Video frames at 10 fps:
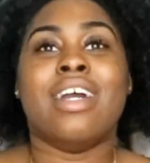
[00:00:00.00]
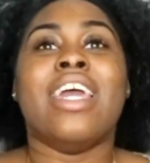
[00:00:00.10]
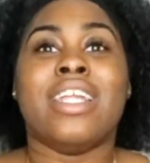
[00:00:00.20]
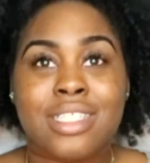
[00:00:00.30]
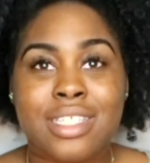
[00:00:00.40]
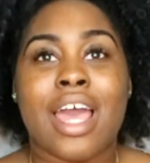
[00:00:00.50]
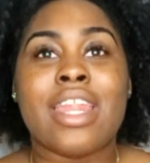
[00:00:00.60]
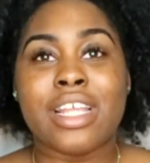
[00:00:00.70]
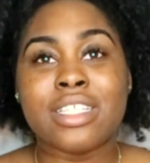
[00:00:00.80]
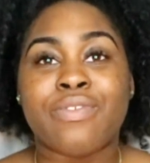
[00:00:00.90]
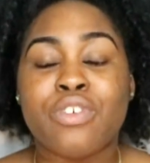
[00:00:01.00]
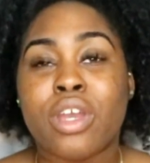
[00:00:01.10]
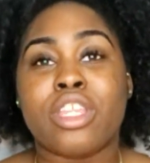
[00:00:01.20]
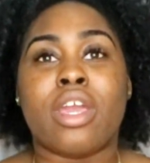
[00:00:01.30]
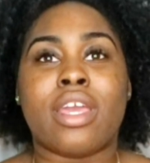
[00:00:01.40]
it's an interview
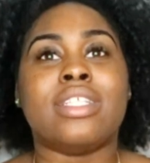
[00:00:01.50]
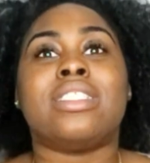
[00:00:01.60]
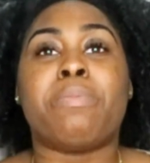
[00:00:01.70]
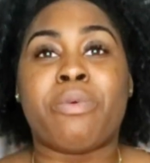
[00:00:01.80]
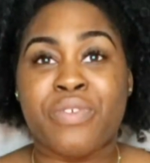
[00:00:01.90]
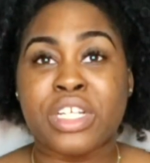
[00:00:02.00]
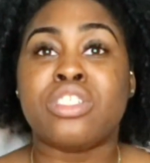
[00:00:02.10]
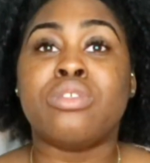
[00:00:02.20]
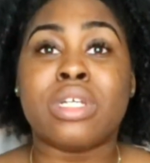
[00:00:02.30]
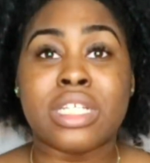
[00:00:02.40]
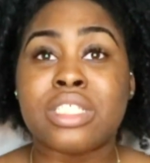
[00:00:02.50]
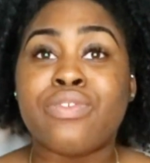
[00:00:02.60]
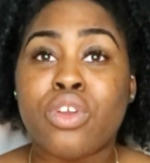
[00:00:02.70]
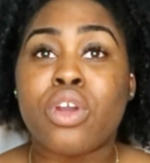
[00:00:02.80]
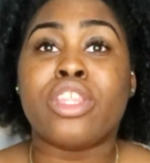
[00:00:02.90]
and it's a professional
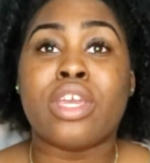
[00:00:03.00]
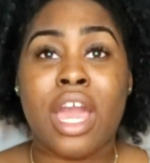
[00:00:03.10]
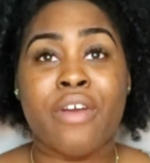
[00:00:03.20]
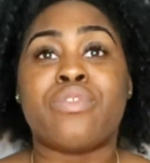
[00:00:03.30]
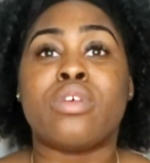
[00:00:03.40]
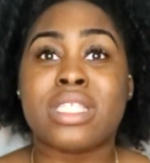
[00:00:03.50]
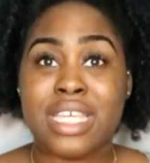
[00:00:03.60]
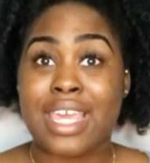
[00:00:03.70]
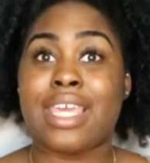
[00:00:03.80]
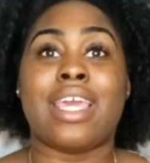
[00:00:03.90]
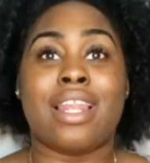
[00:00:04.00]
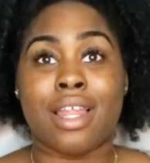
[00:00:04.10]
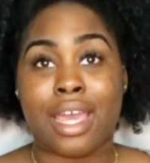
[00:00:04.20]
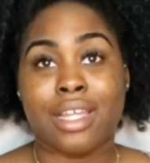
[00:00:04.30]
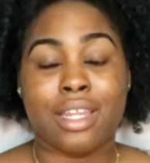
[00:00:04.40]
interview and you have to take it
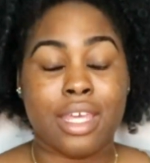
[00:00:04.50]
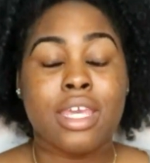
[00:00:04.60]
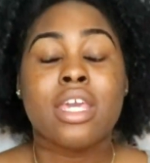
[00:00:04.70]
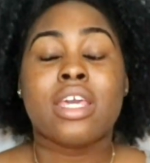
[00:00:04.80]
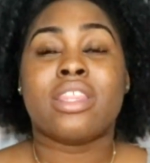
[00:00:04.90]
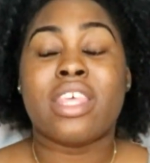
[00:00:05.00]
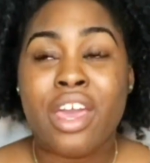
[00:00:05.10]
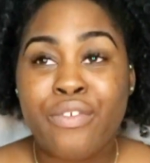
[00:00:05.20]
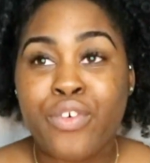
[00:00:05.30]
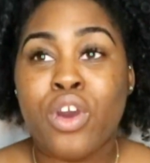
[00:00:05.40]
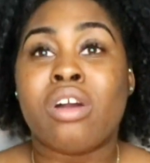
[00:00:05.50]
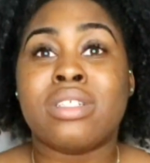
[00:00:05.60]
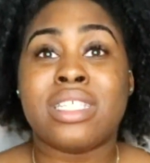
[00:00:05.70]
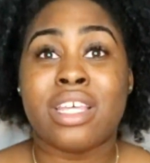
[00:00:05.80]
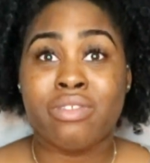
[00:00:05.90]
lightly. Therefore I would
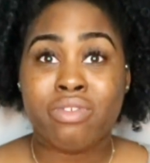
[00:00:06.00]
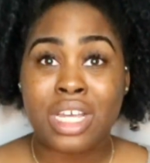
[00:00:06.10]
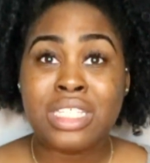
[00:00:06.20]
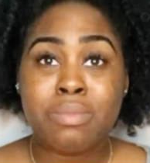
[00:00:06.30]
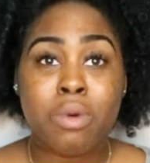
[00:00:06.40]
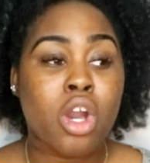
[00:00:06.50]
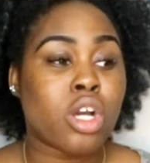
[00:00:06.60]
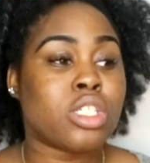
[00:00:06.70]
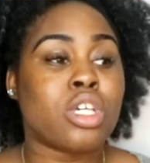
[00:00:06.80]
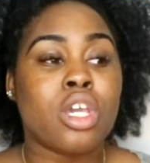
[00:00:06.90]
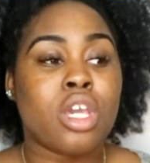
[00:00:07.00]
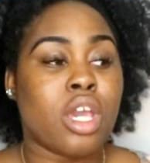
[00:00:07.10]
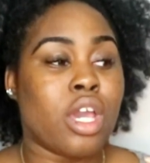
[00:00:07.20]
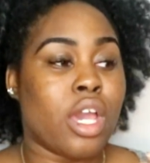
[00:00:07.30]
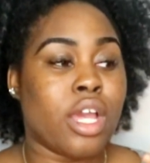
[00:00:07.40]
say dress smart,
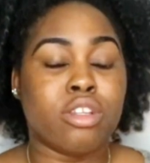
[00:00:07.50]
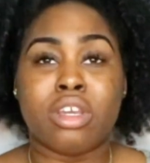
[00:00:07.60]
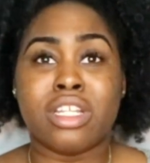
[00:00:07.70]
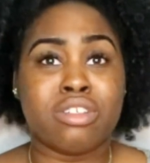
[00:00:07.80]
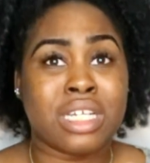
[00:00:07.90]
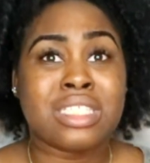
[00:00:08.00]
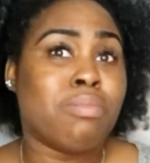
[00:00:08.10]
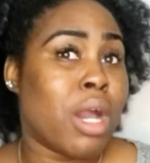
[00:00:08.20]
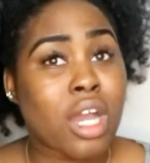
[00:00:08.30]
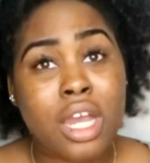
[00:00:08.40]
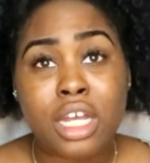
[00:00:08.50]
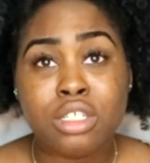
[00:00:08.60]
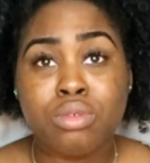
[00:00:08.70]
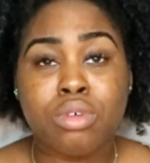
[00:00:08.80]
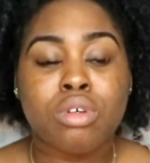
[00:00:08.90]
and you can dress smart
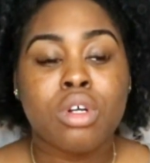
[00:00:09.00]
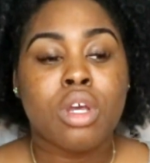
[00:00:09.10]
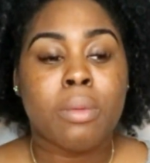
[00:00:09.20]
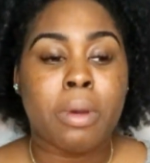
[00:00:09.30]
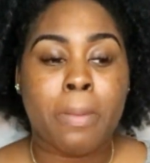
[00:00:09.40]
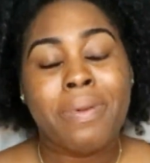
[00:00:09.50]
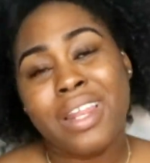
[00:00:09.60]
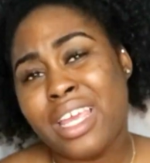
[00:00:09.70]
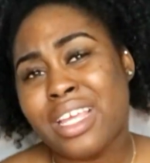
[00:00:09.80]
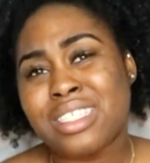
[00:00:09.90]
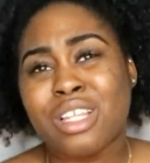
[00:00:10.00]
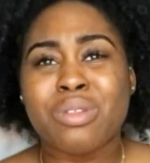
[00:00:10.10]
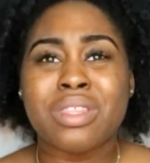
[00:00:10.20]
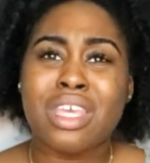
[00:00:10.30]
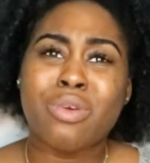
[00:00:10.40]
casual, but please, I
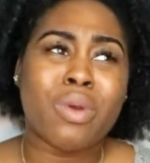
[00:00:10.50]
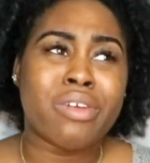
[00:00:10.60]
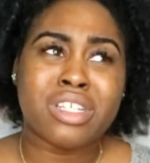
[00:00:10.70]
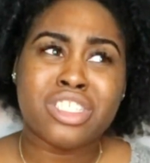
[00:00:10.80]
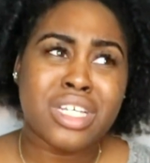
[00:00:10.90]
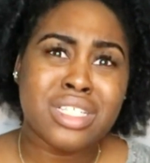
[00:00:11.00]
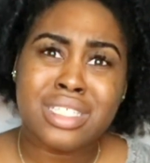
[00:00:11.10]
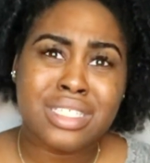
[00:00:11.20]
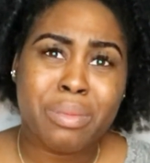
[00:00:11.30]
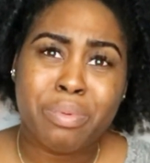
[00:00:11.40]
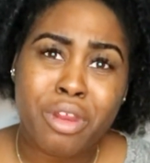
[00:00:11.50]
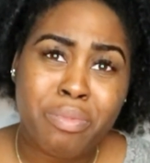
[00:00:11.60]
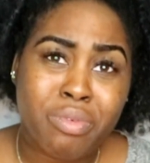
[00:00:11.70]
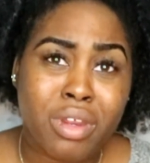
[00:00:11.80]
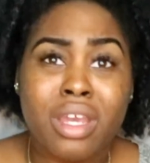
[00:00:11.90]
don't think wearing jeans is
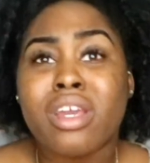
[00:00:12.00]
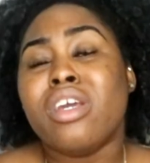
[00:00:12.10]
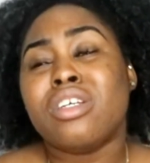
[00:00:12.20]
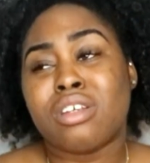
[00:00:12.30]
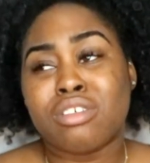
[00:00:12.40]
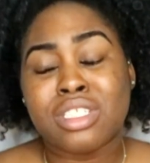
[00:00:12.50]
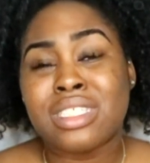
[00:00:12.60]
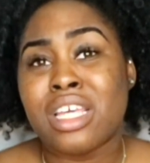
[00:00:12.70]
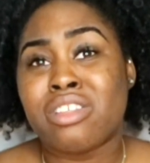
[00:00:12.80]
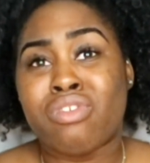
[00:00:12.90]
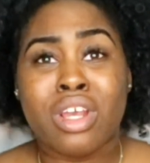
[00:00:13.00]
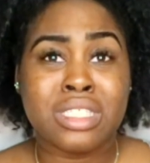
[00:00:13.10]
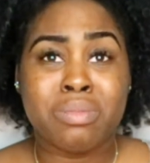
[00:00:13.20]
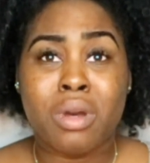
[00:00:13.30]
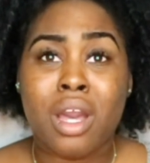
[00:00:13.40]
appropriate. So I'll just say
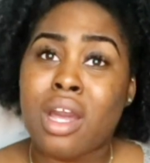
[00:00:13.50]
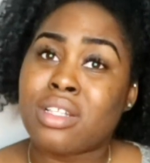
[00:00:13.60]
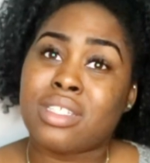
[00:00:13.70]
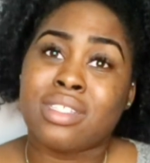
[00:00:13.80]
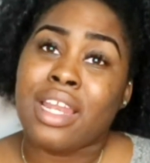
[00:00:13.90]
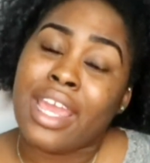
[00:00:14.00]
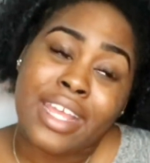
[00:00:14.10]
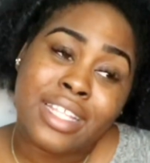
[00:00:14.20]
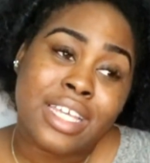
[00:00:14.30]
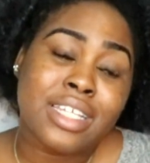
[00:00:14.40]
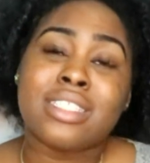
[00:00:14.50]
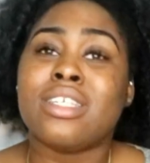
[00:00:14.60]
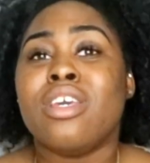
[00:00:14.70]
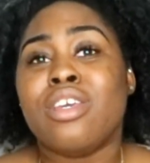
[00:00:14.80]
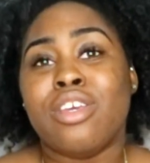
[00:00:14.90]
dress smart. The ladies,
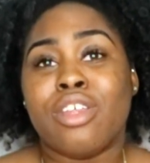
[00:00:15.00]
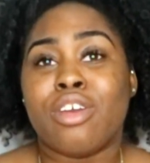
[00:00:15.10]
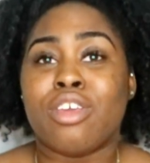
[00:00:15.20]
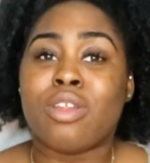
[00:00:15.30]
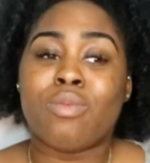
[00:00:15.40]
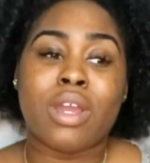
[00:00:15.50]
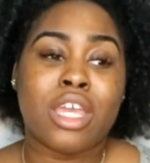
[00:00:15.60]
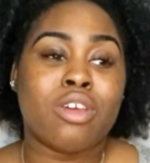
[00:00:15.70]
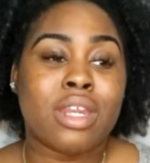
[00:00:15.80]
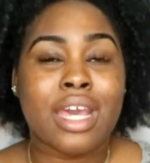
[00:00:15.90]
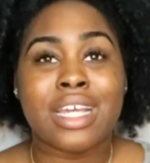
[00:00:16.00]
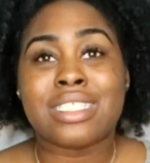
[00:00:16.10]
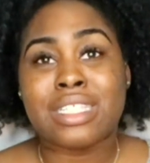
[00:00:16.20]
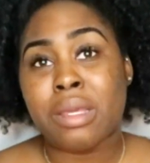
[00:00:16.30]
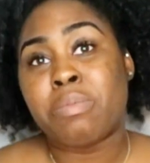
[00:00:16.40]
you know, you can wear your
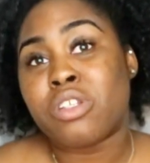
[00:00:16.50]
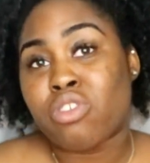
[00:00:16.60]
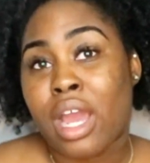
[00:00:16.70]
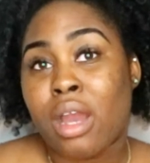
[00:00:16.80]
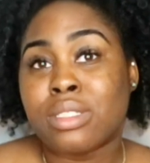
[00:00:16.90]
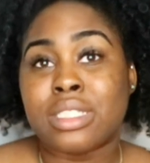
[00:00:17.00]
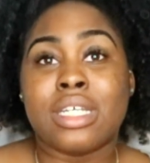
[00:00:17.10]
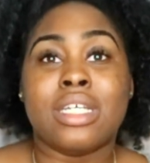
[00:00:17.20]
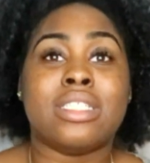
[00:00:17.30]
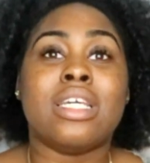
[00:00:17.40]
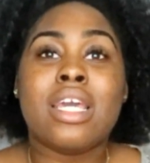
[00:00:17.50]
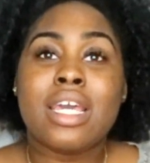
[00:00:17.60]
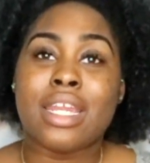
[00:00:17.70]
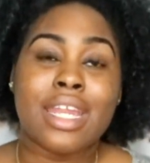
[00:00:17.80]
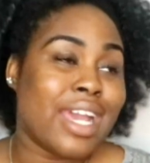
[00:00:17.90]
nice taper trousers,
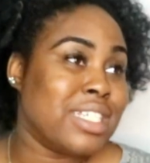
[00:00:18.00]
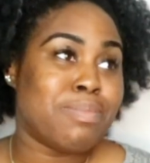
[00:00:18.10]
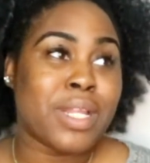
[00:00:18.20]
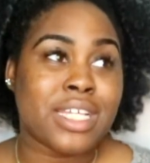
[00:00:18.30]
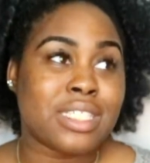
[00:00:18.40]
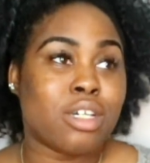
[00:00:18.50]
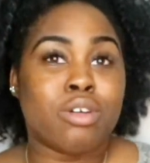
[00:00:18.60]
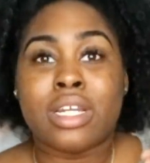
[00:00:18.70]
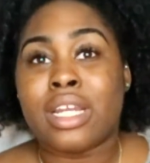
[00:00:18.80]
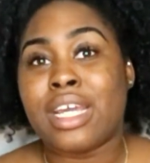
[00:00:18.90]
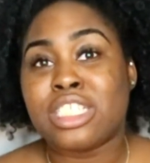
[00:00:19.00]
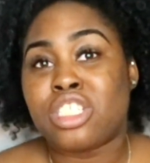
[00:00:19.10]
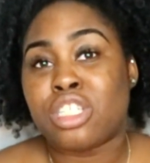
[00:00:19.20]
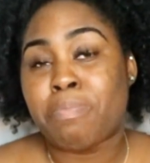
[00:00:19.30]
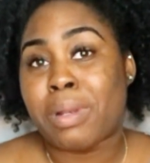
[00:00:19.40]
a nice blazer or a
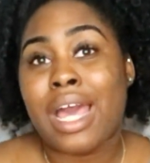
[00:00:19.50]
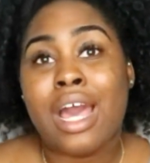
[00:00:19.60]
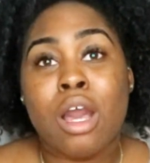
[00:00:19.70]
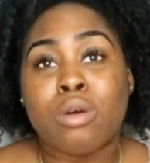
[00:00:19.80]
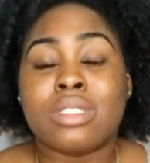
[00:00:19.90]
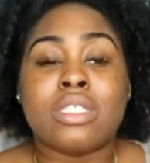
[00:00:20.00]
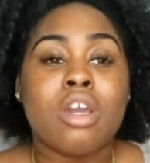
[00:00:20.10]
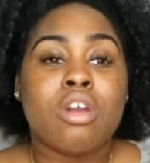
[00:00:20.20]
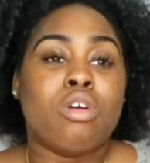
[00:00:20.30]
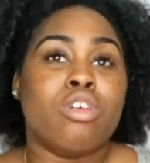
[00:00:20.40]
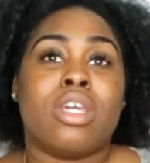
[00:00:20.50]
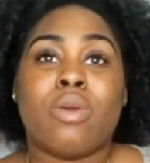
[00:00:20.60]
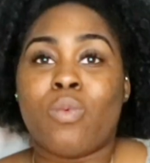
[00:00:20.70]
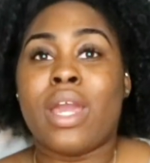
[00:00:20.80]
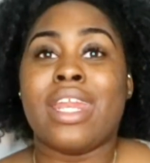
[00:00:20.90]
nice blouse, or you
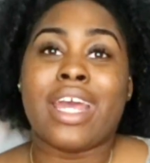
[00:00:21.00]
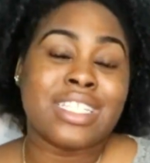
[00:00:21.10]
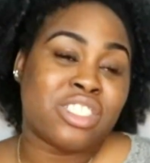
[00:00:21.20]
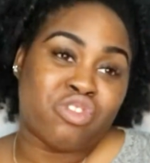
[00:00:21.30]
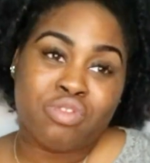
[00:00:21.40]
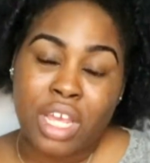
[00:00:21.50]
can wear nice